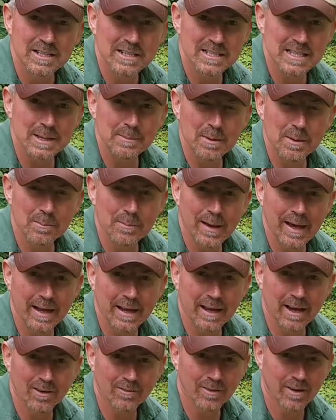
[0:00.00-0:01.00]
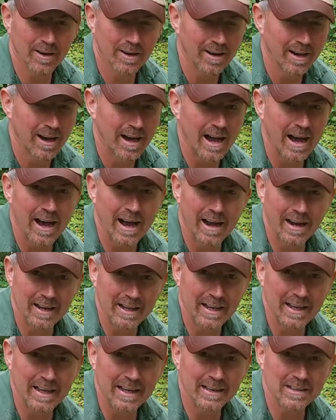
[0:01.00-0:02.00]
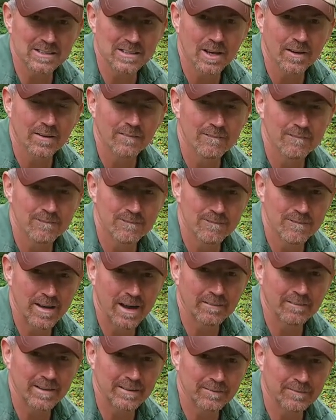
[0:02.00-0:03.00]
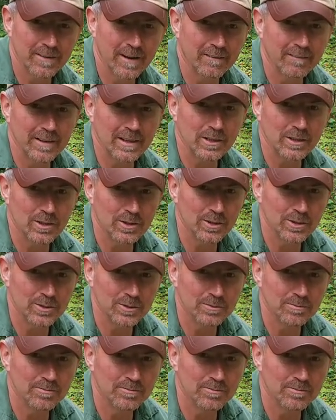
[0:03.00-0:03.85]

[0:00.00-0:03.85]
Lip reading: sleeping bag cover and it is very, very good.